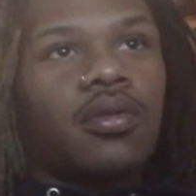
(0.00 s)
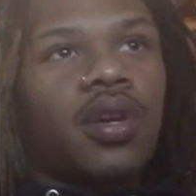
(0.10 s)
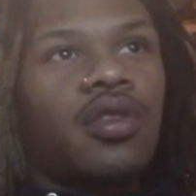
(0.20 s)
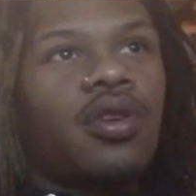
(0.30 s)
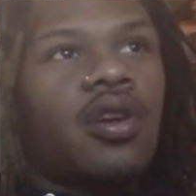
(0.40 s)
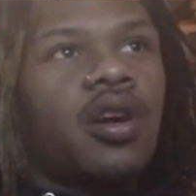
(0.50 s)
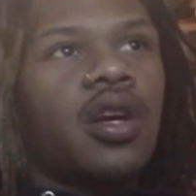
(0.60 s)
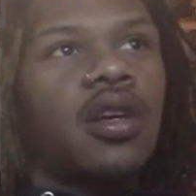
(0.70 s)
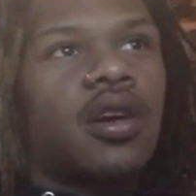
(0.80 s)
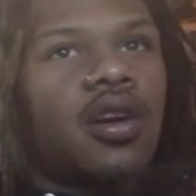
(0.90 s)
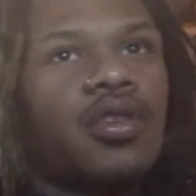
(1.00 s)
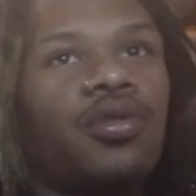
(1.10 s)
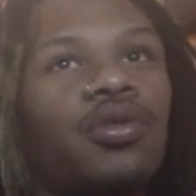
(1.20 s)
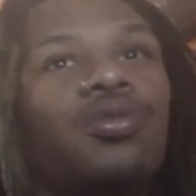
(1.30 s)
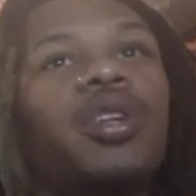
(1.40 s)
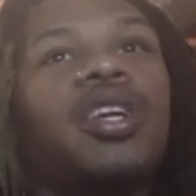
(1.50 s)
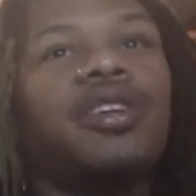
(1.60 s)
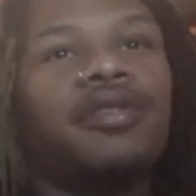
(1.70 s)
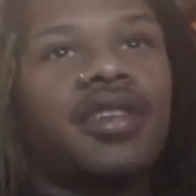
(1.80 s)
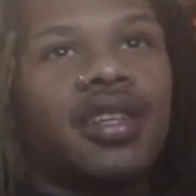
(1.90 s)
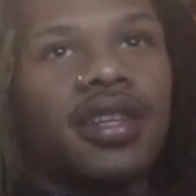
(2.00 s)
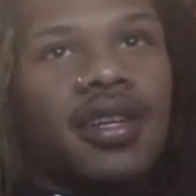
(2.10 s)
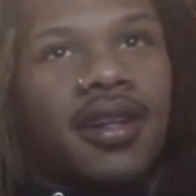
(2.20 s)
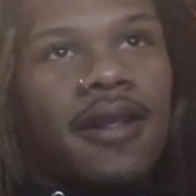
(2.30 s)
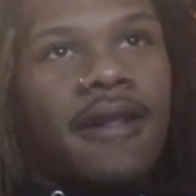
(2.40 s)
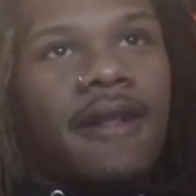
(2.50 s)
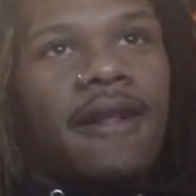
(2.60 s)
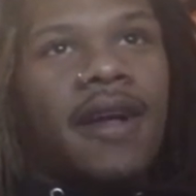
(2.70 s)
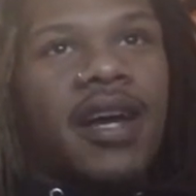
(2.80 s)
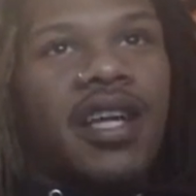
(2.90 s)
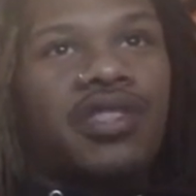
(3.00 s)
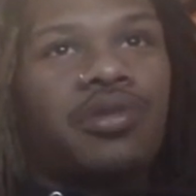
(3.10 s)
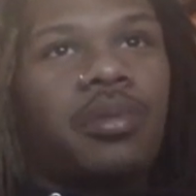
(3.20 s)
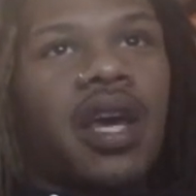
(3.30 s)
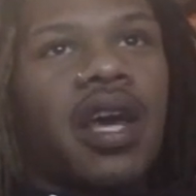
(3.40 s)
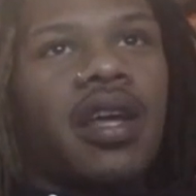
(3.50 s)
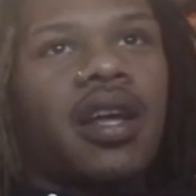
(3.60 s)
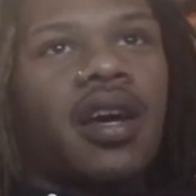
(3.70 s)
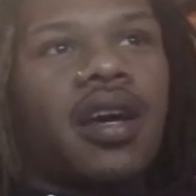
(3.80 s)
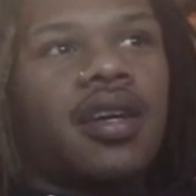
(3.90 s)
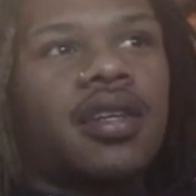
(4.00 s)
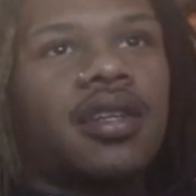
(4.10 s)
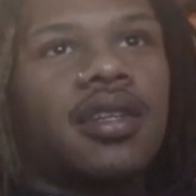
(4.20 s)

Where you going? Are oh, you, you leaving? I got you mad, huh?